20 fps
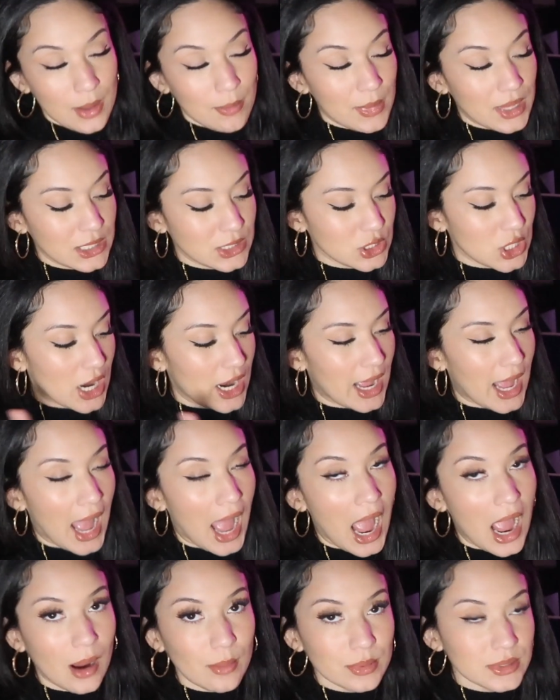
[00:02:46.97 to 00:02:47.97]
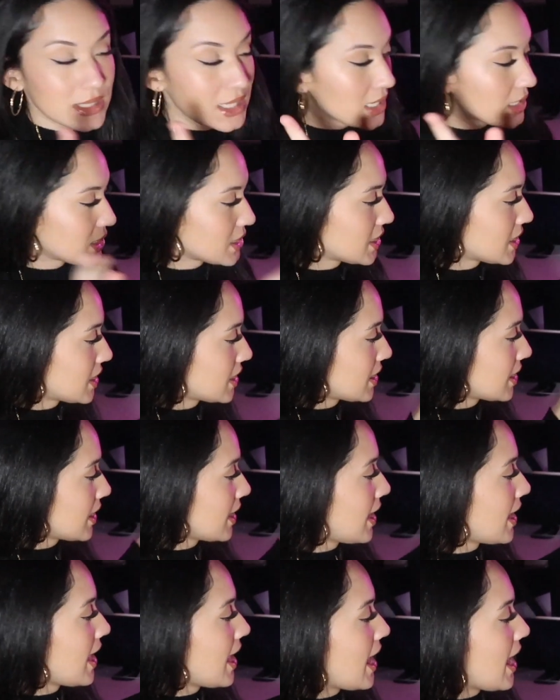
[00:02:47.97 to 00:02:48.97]
make sure I got eye protection
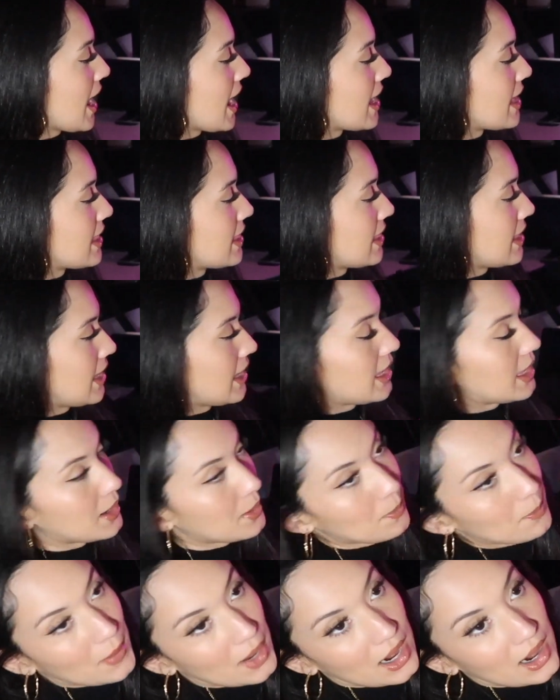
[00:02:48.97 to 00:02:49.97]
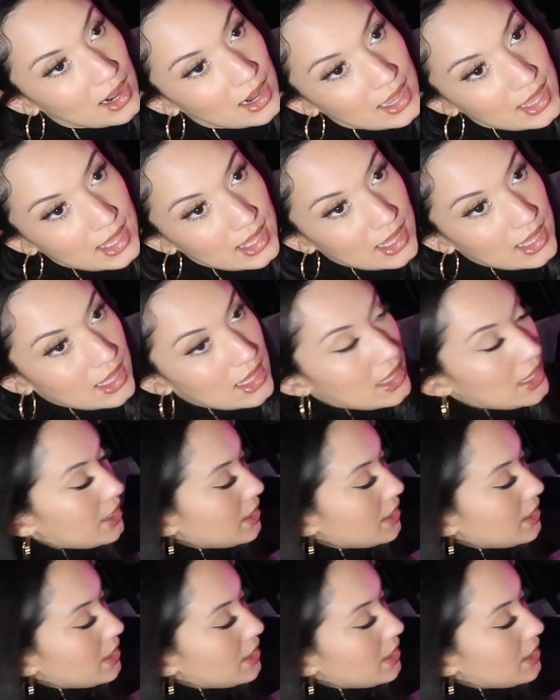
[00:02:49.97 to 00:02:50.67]
and then my